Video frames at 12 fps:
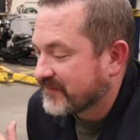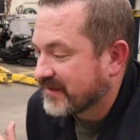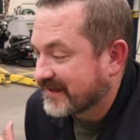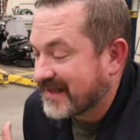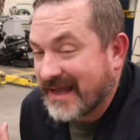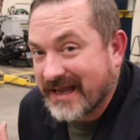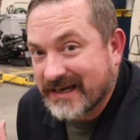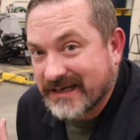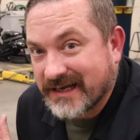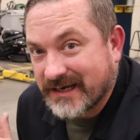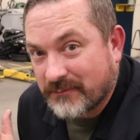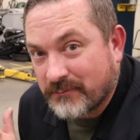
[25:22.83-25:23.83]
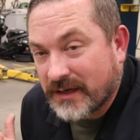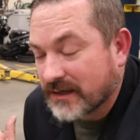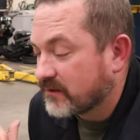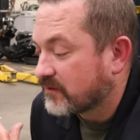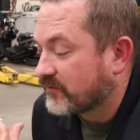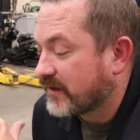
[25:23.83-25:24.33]
it can kind of
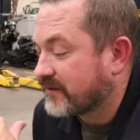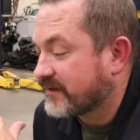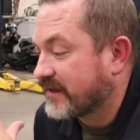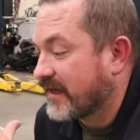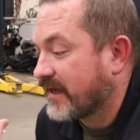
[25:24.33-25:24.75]
buckle around the